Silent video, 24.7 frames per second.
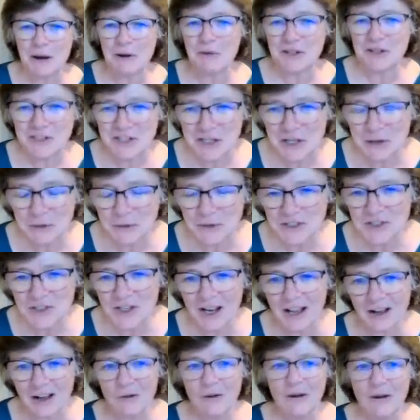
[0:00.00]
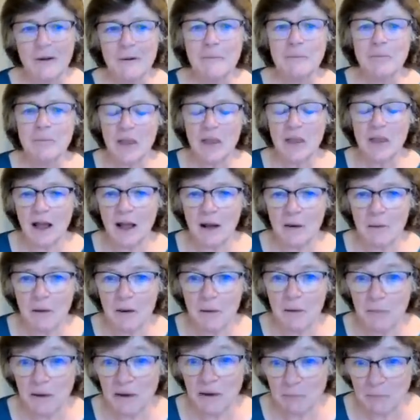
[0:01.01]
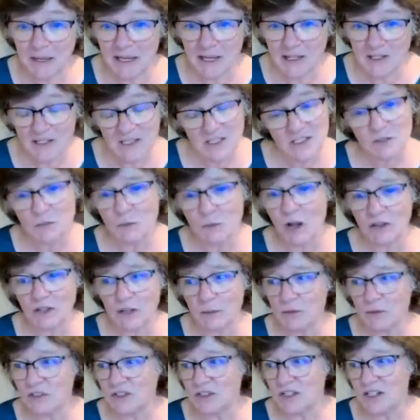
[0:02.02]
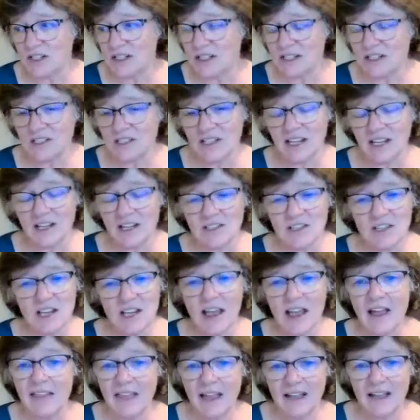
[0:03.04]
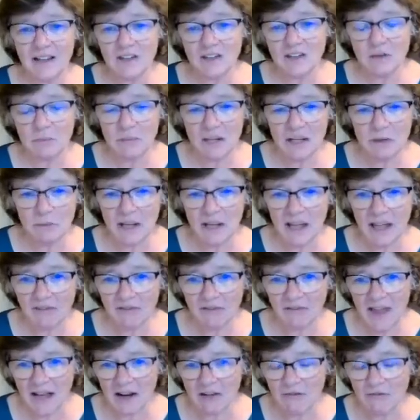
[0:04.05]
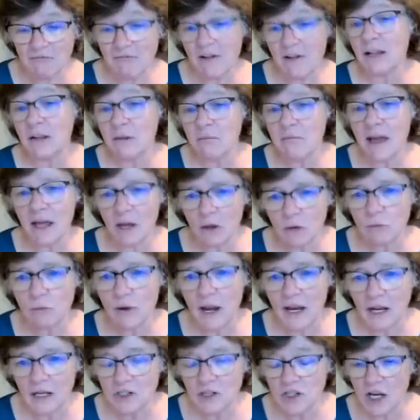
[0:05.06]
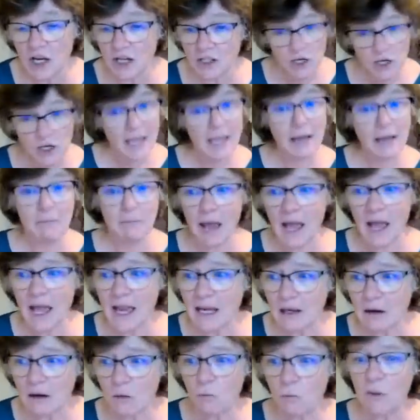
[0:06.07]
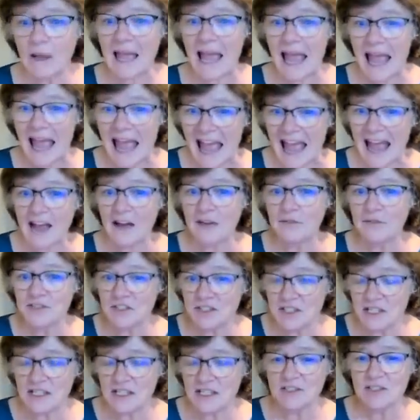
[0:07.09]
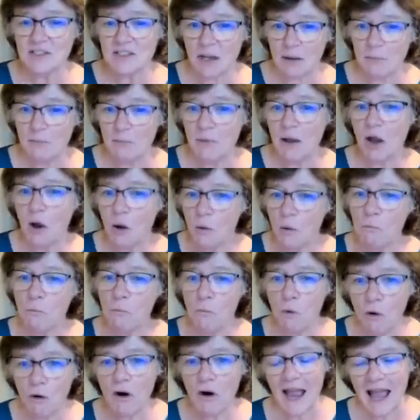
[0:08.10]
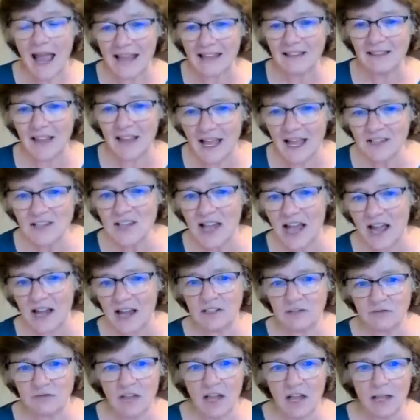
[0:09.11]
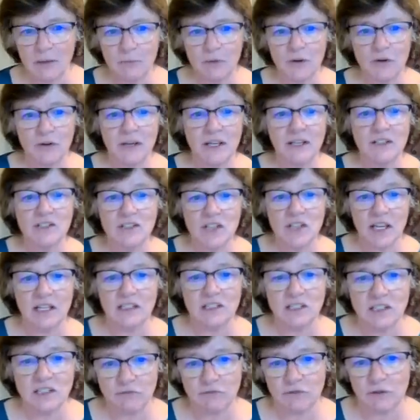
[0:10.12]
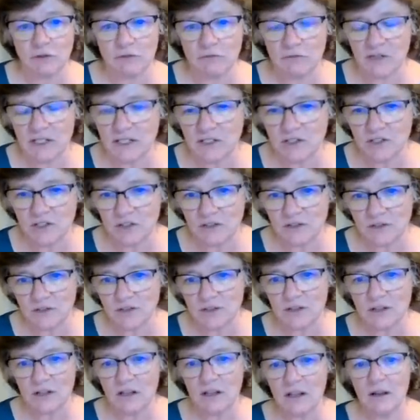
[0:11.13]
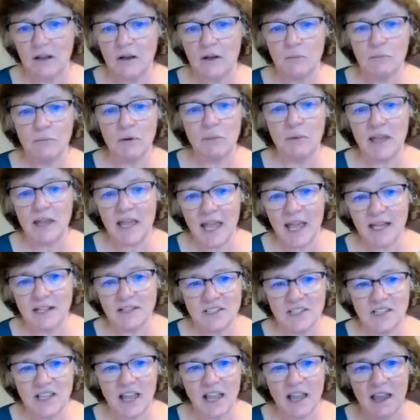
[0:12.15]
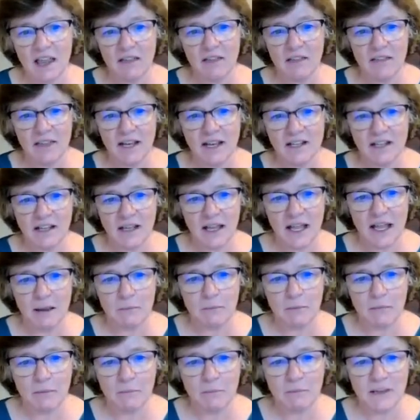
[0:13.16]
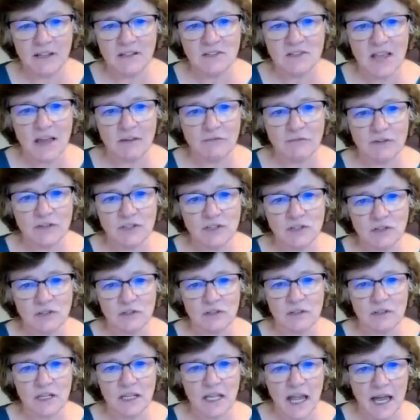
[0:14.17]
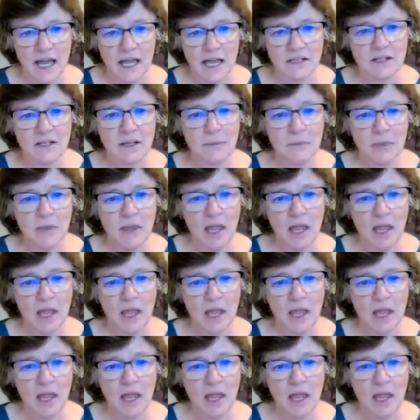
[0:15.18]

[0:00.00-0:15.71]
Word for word: by one sequence now. Uh, but because it's small number statistics, that doesn't mean we've had a fundamental rate and change. It might. We have seen some more and less active time periods in different regions, but we can't say that it, it means that for certain yet.